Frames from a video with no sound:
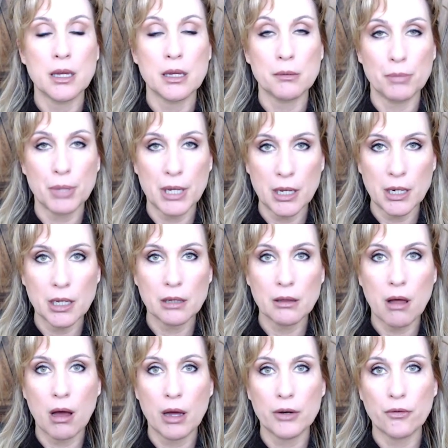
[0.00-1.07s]

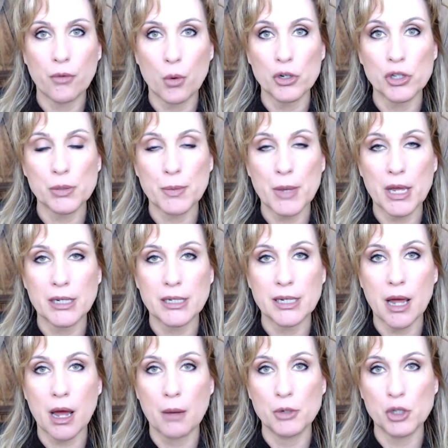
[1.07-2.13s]
impeding law
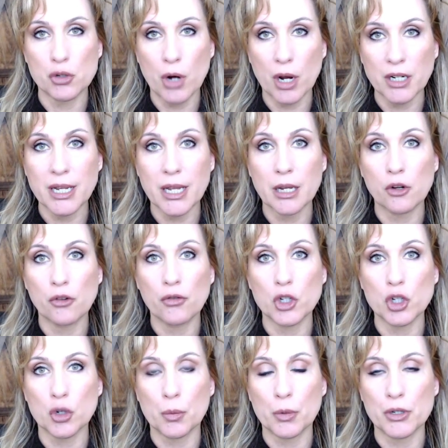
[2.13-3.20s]
enforcement, obstructing an
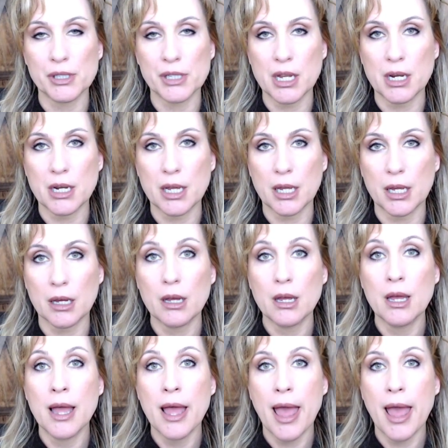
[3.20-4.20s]
official proceeding,